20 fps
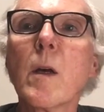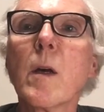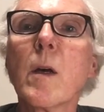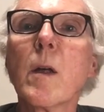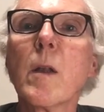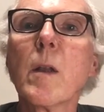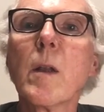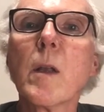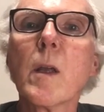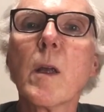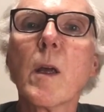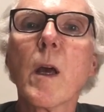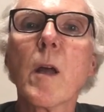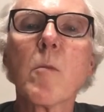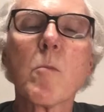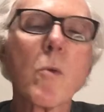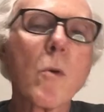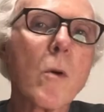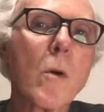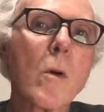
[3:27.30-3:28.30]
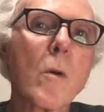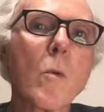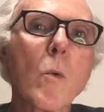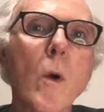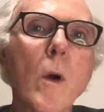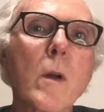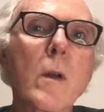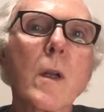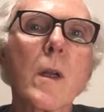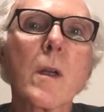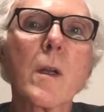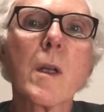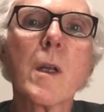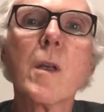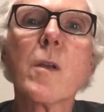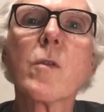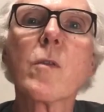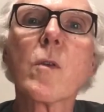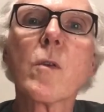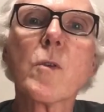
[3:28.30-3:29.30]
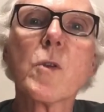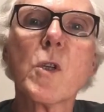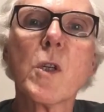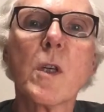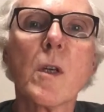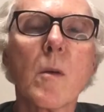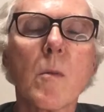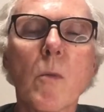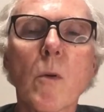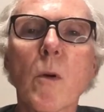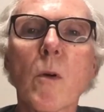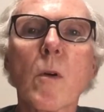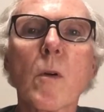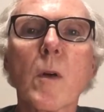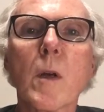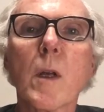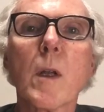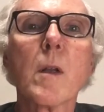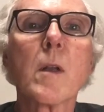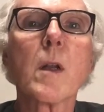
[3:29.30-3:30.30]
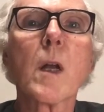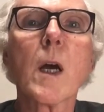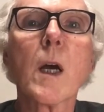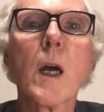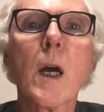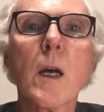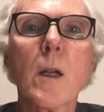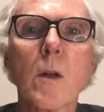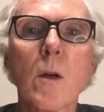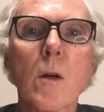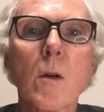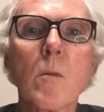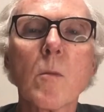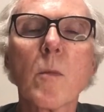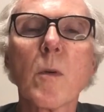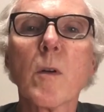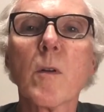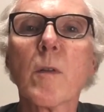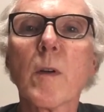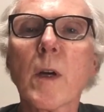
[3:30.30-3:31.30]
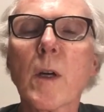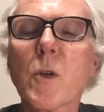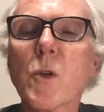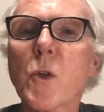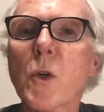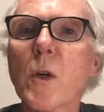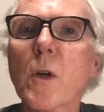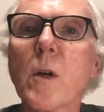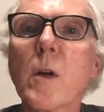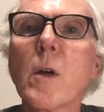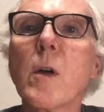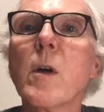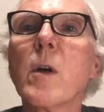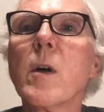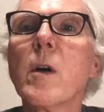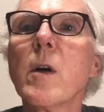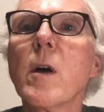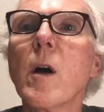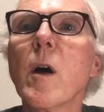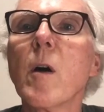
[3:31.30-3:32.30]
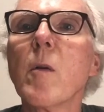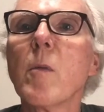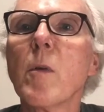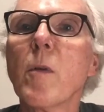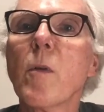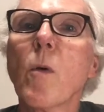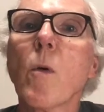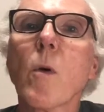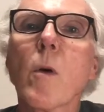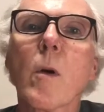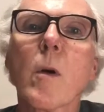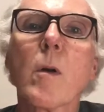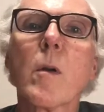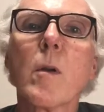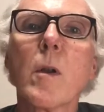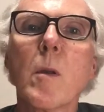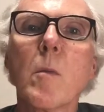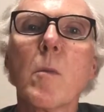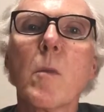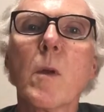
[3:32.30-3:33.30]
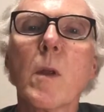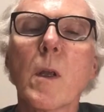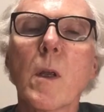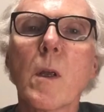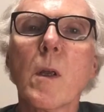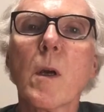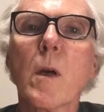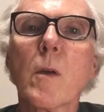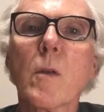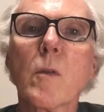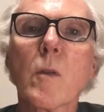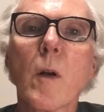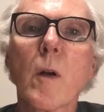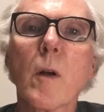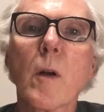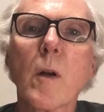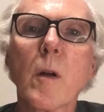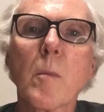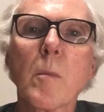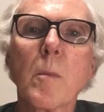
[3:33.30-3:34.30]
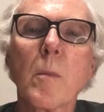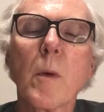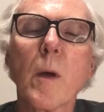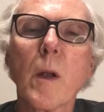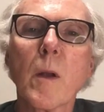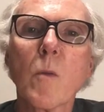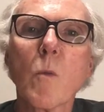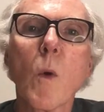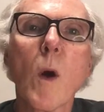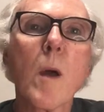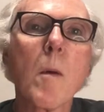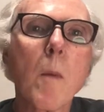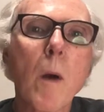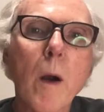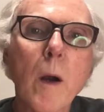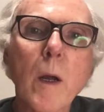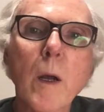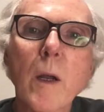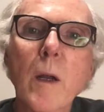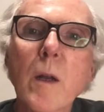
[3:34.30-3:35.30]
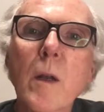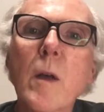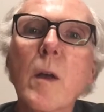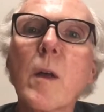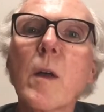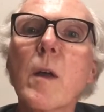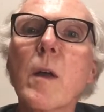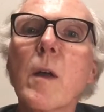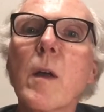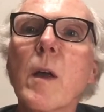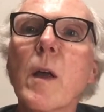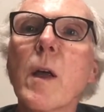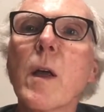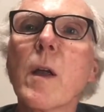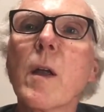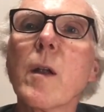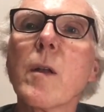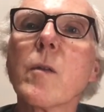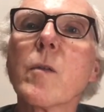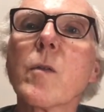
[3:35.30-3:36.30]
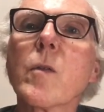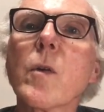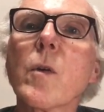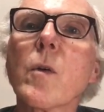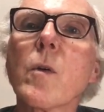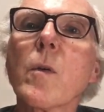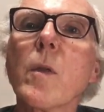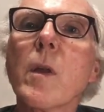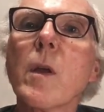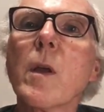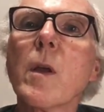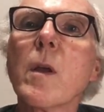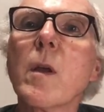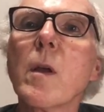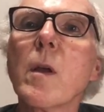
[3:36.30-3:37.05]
the head brewer worked at Kisoji Brewery in Nagano Prefecture before he started up at Y Market, and so the